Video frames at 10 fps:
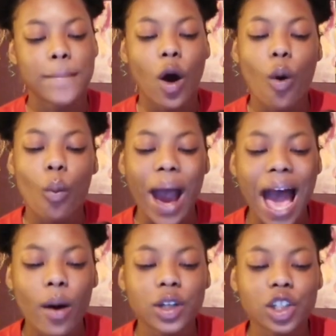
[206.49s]
Oh
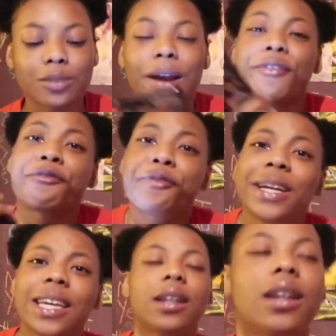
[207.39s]
wow, it shows my
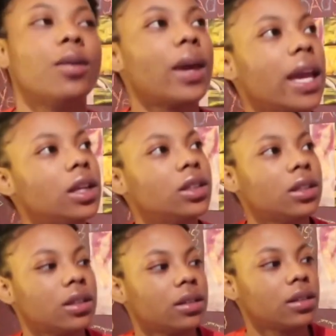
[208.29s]
freaking location.